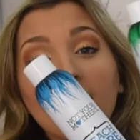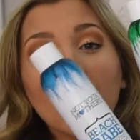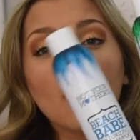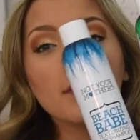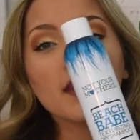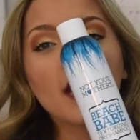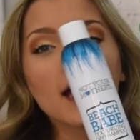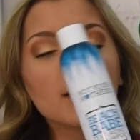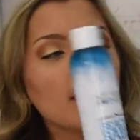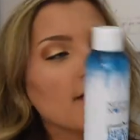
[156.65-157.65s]
Um, the
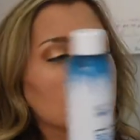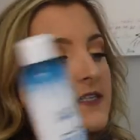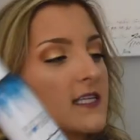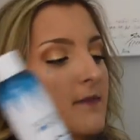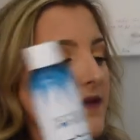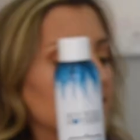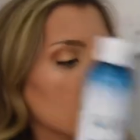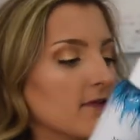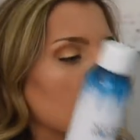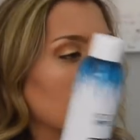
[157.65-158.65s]
Not Your Mother's is my
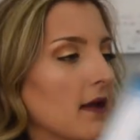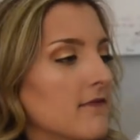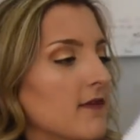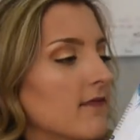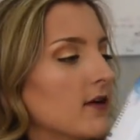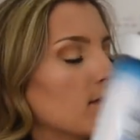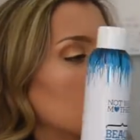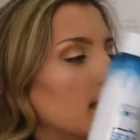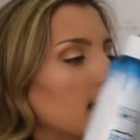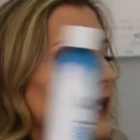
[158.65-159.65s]
favorite. My favorite
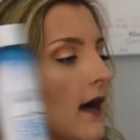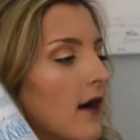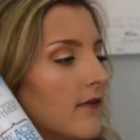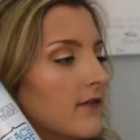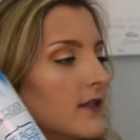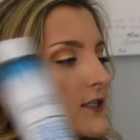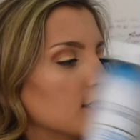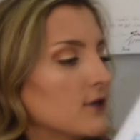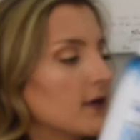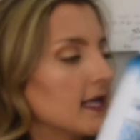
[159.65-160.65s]
one of the
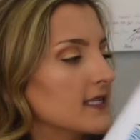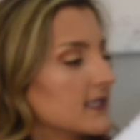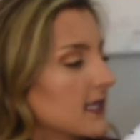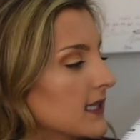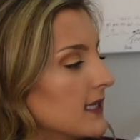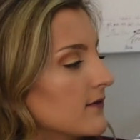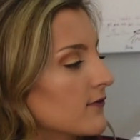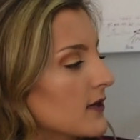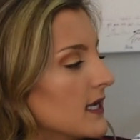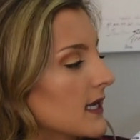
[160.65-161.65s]
two is the Clean
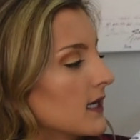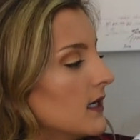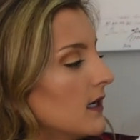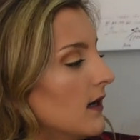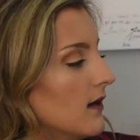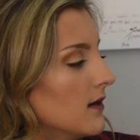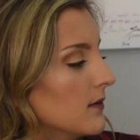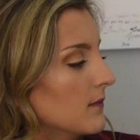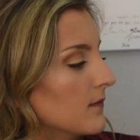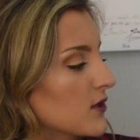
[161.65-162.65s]
Freak
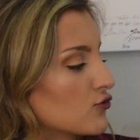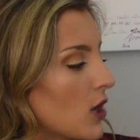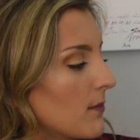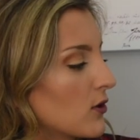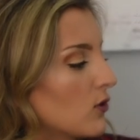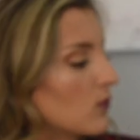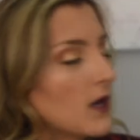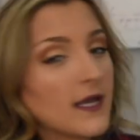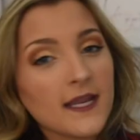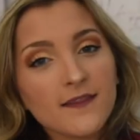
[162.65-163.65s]
um, the tropical
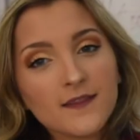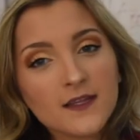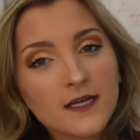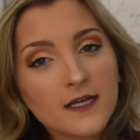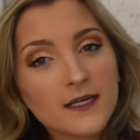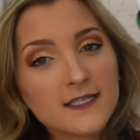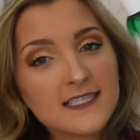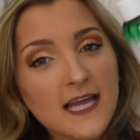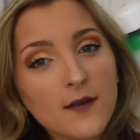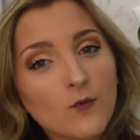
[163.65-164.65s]
one in the
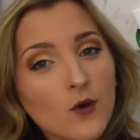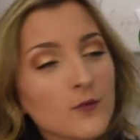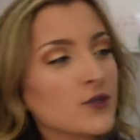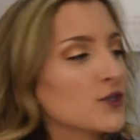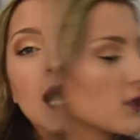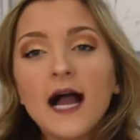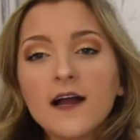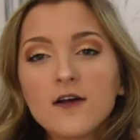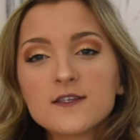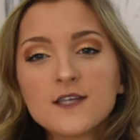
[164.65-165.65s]
scent Warm Sugar.
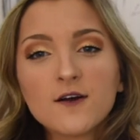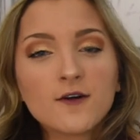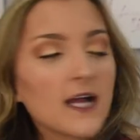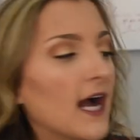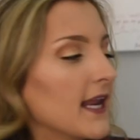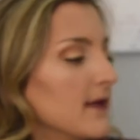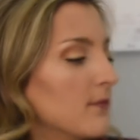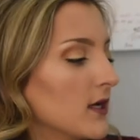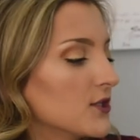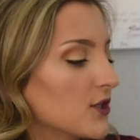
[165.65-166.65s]
I also got a
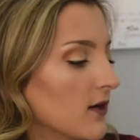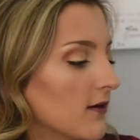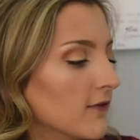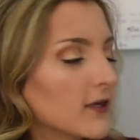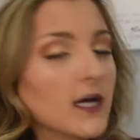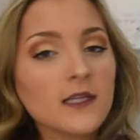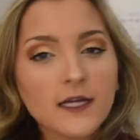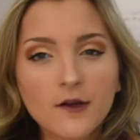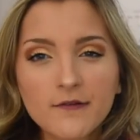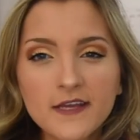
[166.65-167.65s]
bunch of
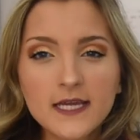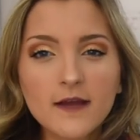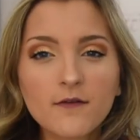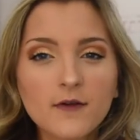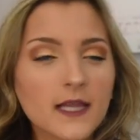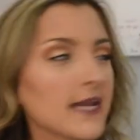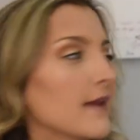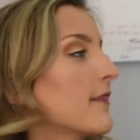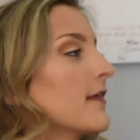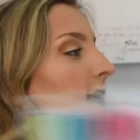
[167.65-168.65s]
calligraphy
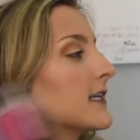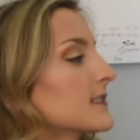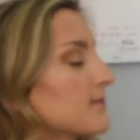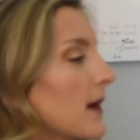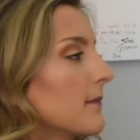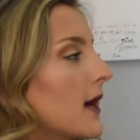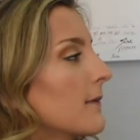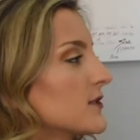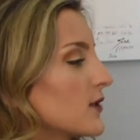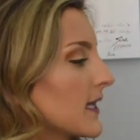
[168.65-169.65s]
related things. My
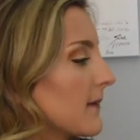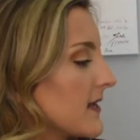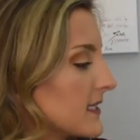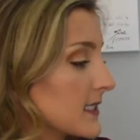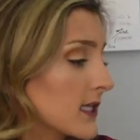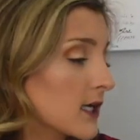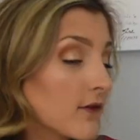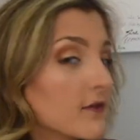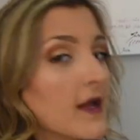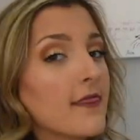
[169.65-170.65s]
mom is trying to get into
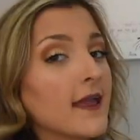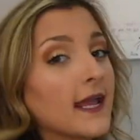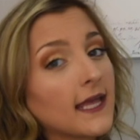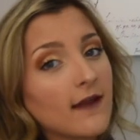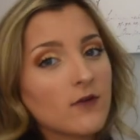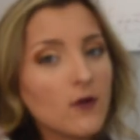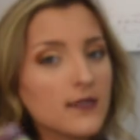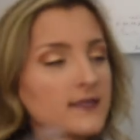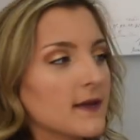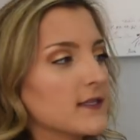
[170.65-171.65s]
calligraphy, I think, and I've
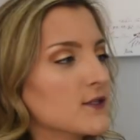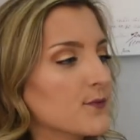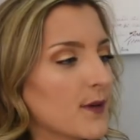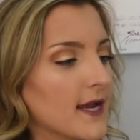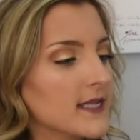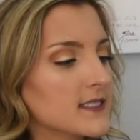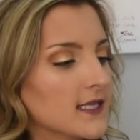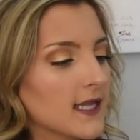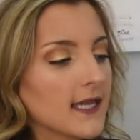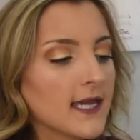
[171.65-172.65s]
always been super
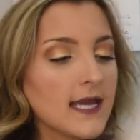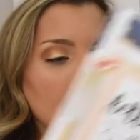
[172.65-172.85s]
into like